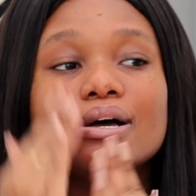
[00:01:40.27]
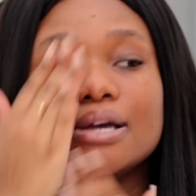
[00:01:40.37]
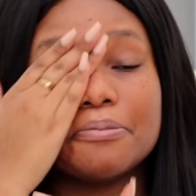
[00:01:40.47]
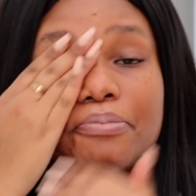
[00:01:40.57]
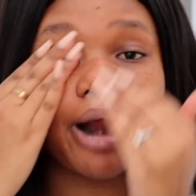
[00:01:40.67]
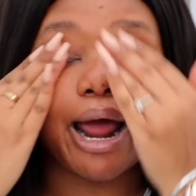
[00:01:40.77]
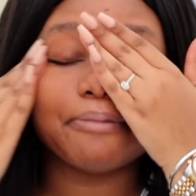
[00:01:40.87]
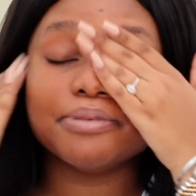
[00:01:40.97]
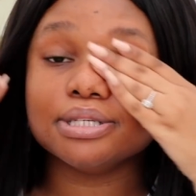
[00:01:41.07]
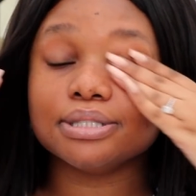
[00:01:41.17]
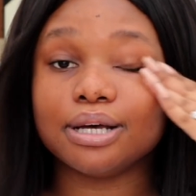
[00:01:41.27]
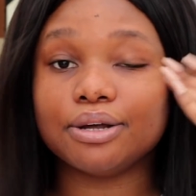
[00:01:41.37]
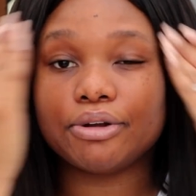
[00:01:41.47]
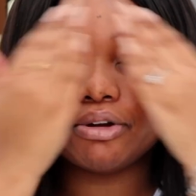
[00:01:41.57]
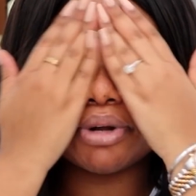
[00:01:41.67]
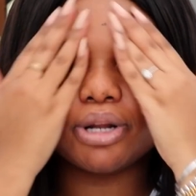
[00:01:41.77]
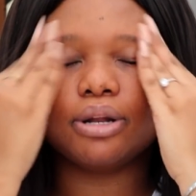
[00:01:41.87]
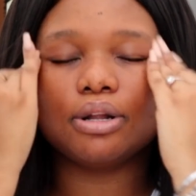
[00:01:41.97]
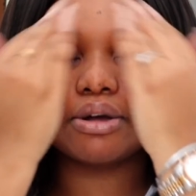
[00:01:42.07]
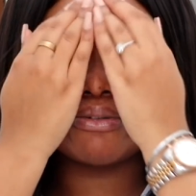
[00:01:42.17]
In primers, I don't really
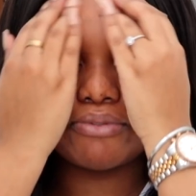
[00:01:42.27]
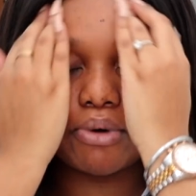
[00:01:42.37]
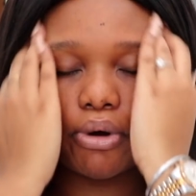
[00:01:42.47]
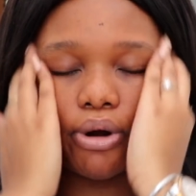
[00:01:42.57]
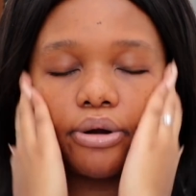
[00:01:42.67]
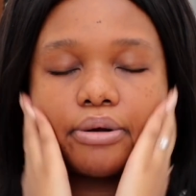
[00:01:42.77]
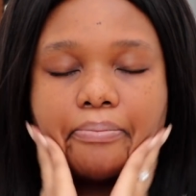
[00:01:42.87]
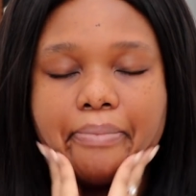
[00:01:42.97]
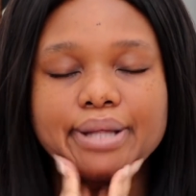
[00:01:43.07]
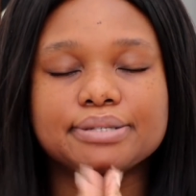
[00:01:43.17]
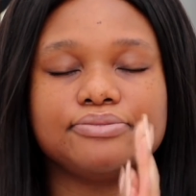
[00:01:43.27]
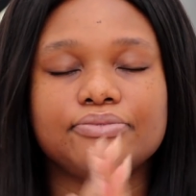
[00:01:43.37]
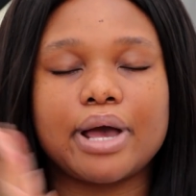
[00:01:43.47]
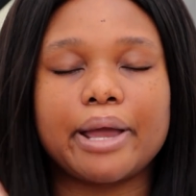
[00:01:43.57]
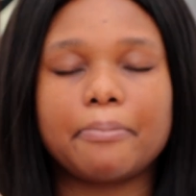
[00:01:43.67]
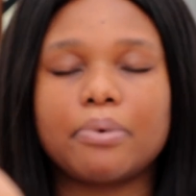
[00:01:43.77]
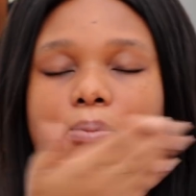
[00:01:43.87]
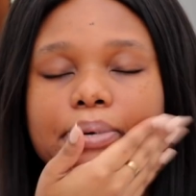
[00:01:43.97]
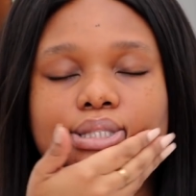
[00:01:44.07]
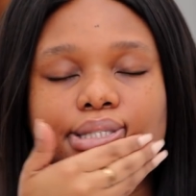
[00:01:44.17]
look for mattifying
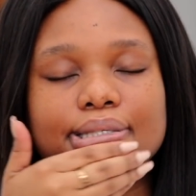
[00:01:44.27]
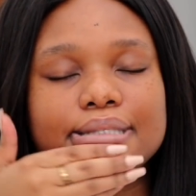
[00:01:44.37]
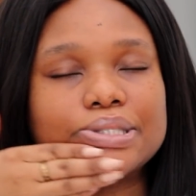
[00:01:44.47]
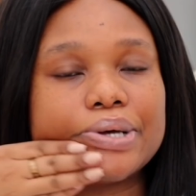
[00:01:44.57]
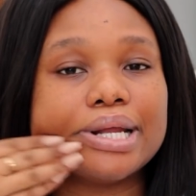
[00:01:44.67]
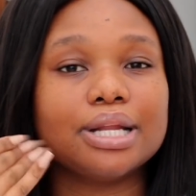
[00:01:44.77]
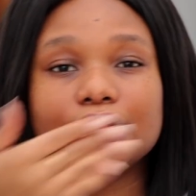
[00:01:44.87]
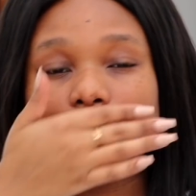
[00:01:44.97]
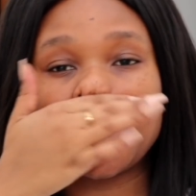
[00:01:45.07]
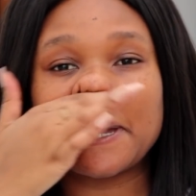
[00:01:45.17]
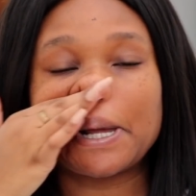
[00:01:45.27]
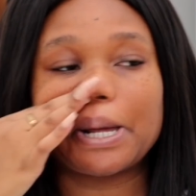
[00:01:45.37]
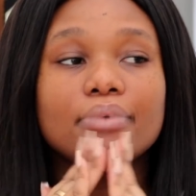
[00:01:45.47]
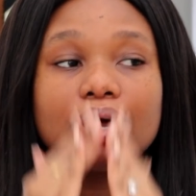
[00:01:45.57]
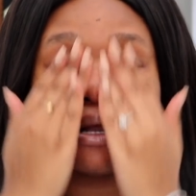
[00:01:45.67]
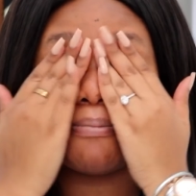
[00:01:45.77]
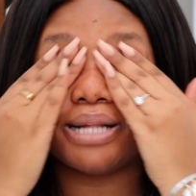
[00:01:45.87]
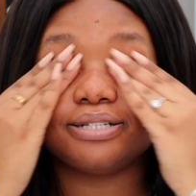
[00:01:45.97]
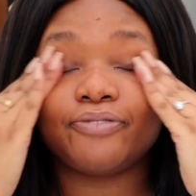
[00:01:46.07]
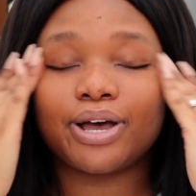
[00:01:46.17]
properties or anything. I can
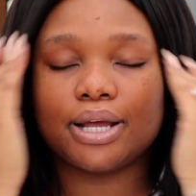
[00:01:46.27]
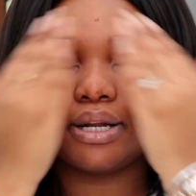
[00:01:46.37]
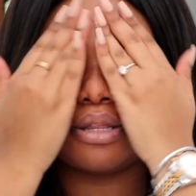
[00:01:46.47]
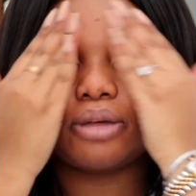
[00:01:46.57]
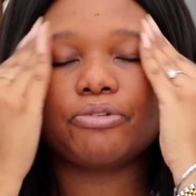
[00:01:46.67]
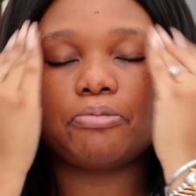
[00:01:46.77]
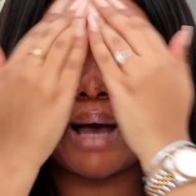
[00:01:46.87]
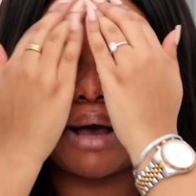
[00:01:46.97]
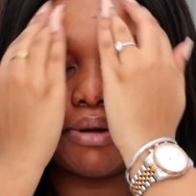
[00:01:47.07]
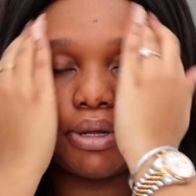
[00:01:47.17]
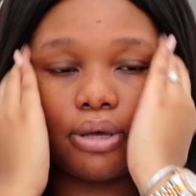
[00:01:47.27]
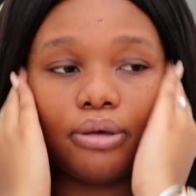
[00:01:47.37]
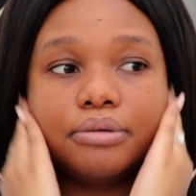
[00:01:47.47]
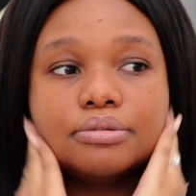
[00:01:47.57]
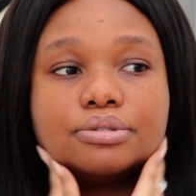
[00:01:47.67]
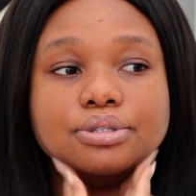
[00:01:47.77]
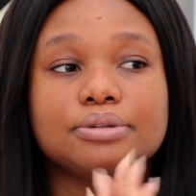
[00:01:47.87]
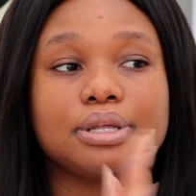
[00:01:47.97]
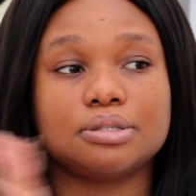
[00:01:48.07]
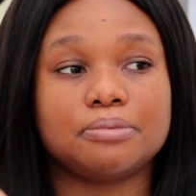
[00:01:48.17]
mattify anything with powder, so
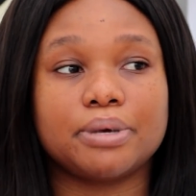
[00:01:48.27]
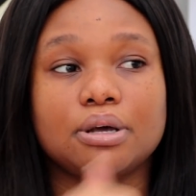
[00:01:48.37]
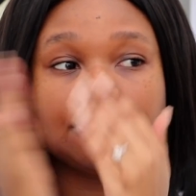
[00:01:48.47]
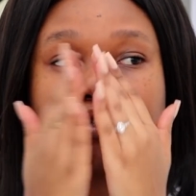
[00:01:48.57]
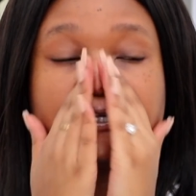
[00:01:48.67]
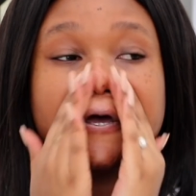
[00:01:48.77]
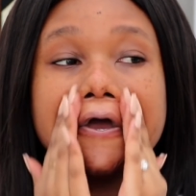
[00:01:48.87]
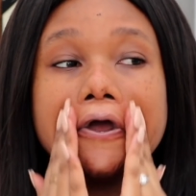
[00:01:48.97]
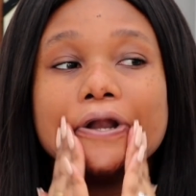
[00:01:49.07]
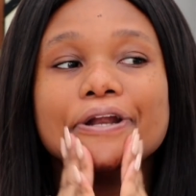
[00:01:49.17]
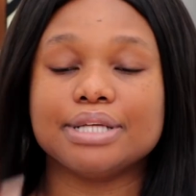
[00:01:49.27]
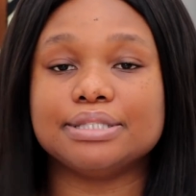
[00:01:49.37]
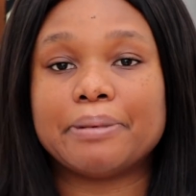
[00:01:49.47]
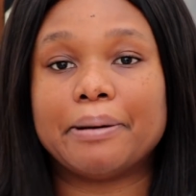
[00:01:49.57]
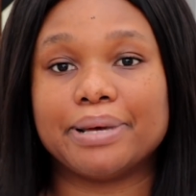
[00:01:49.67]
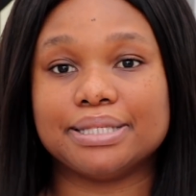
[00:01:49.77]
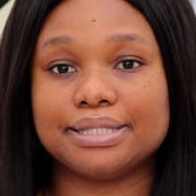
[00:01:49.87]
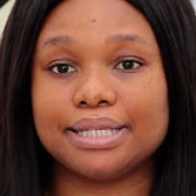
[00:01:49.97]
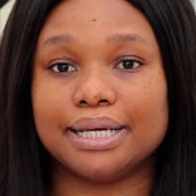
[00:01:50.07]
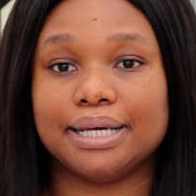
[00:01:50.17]
that's not my concern. It's about my
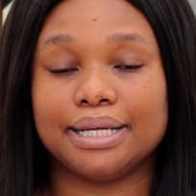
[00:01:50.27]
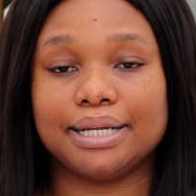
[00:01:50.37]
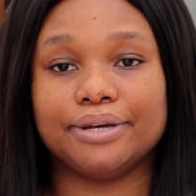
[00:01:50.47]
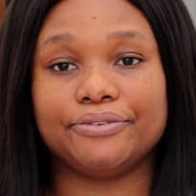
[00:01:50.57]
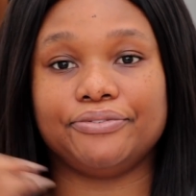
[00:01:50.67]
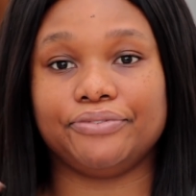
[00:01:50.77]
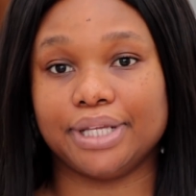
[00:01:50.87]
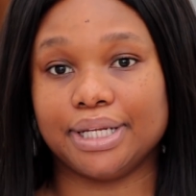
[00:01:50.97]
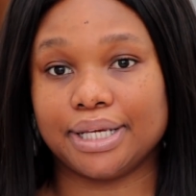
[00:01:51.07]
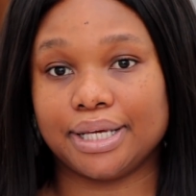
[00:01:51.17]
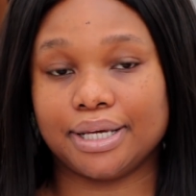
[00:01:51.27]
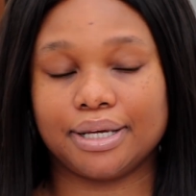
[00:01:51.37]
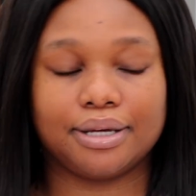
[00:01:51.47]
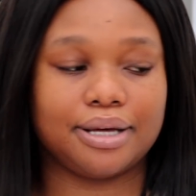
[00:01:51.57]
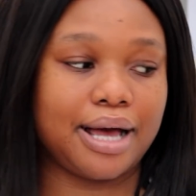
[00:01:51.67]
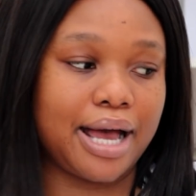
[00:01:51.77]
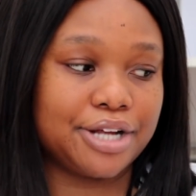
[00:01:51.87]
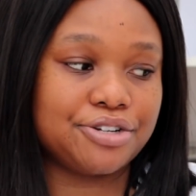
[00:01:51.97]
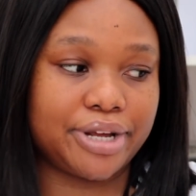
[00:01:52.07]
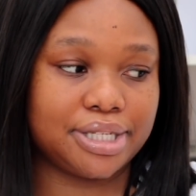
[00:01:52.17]
skin feeling
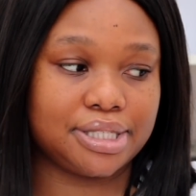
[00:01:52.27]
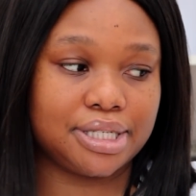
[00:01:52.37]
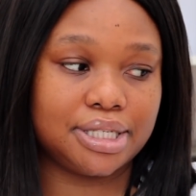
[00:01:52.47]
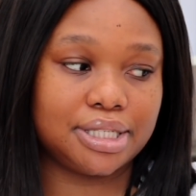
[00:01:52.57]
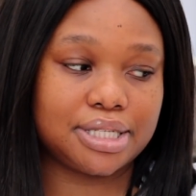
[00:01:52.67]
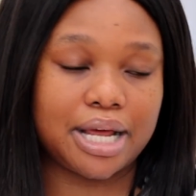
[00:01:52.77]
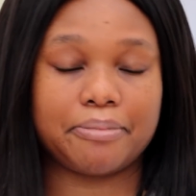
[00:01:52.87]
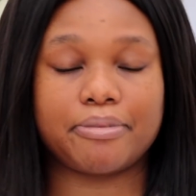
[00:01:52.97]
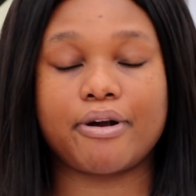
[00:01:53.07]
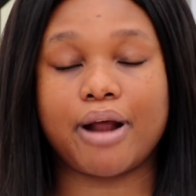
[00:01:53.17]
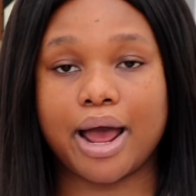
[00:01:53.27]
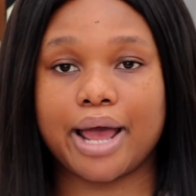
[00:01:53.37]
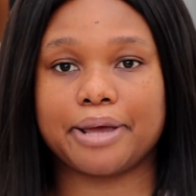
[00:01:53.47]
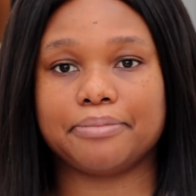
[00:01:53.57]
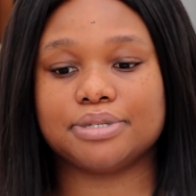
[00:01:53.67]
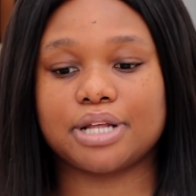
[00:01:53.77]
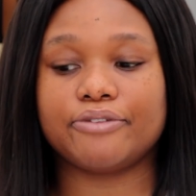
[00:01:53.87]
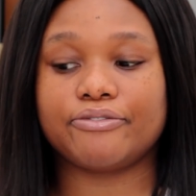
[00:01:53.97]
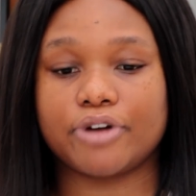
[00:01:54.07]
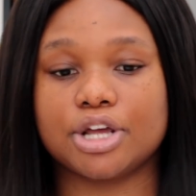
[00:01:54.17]
hydrated and primed and
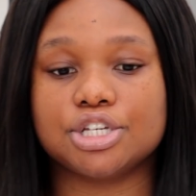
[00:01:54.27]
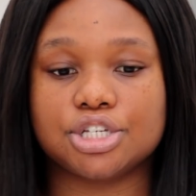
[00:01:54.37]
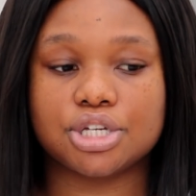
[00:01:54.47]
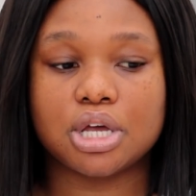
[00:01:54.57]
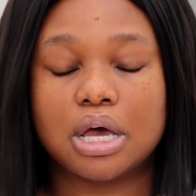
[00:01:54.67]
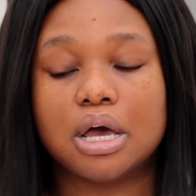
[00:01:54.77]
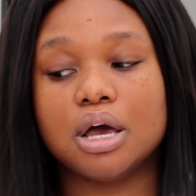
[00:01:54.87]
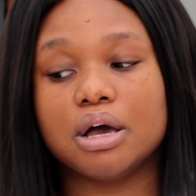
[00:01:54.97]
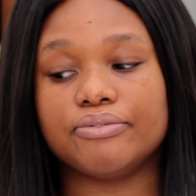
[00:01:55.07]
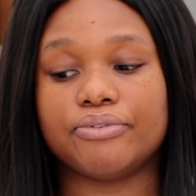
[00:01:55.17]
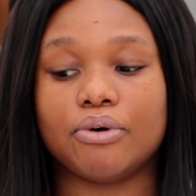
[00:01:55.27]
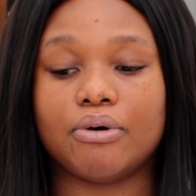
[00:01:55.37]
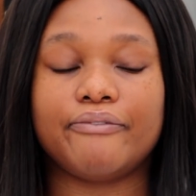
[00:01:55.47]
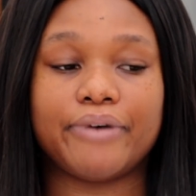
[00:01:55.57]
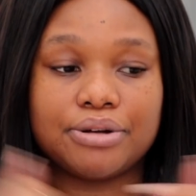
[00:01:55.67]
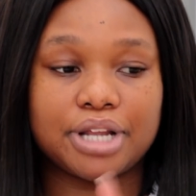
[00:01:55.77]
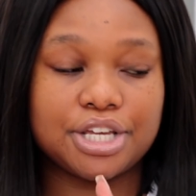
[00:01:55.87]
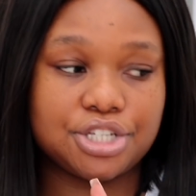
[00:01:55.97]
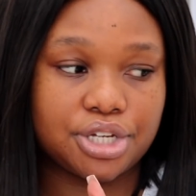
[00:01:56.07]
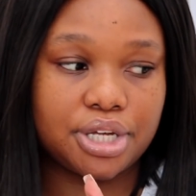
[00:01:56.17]
fresh for
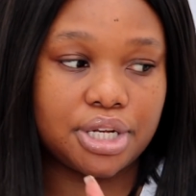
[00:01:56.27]
foundation.